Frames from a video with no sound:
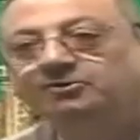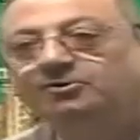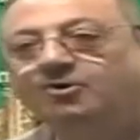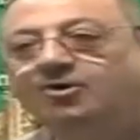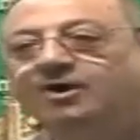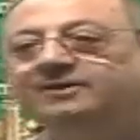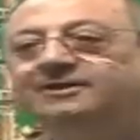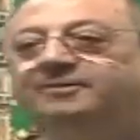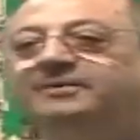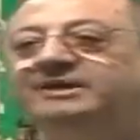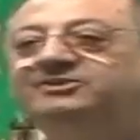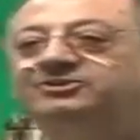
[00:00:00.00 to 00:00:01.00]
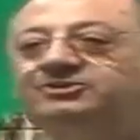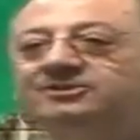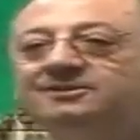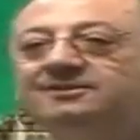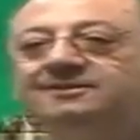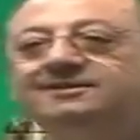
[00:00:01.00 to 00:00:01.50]
You go on the
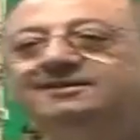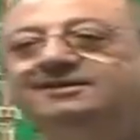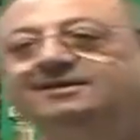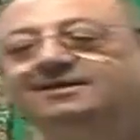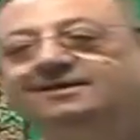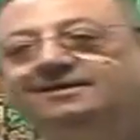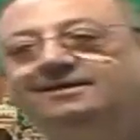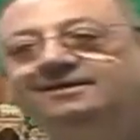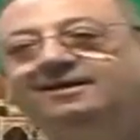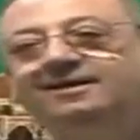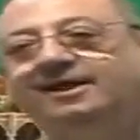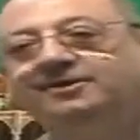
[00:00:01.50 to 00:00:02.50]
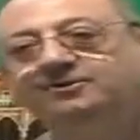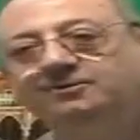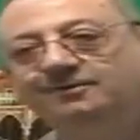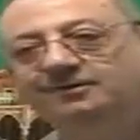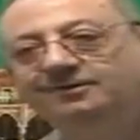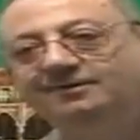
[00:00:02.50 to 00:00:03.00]
beach and
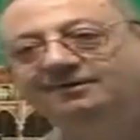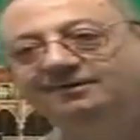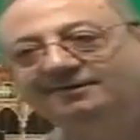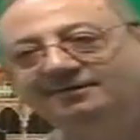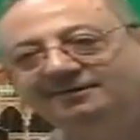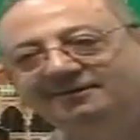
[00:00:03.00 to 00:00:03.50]
you